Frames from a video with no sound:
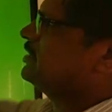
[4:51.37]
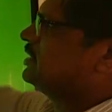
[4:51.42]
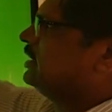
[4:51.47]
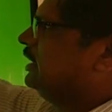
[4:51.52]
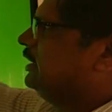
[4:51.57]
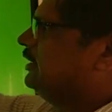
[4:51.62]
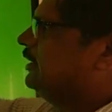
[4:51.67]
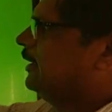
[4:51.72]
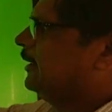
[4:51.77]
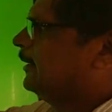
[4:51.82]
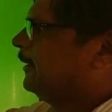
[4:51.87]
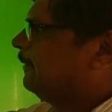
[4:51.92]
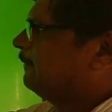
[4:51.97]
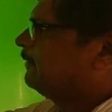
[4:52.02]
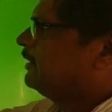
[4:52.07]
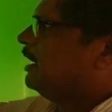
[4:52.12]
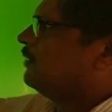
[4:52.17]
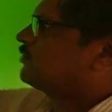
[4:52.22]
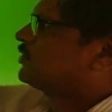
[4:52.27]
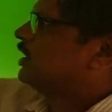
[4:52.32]
just do
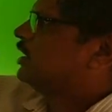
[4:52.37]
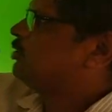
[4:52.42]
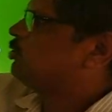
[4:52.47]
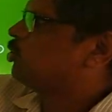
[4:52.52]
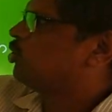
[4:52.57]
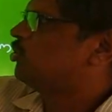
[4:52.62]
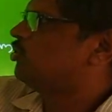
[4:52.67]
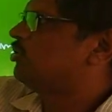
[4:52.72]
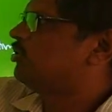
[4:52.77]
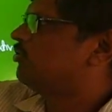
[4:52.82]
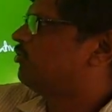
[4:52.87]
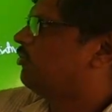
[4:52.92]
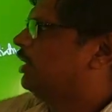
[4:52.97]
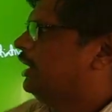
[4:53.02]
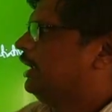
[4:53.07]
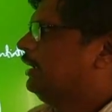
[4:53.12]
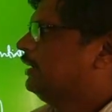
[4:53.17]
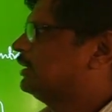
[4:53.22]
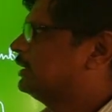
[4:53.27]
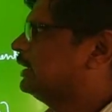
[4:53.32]
the right hand side.
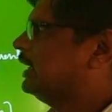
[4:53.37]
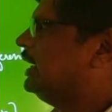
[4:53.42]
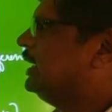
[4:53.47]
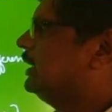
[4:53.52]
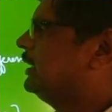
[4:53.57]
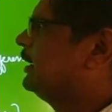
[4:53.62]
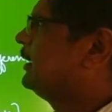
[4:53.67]
Left side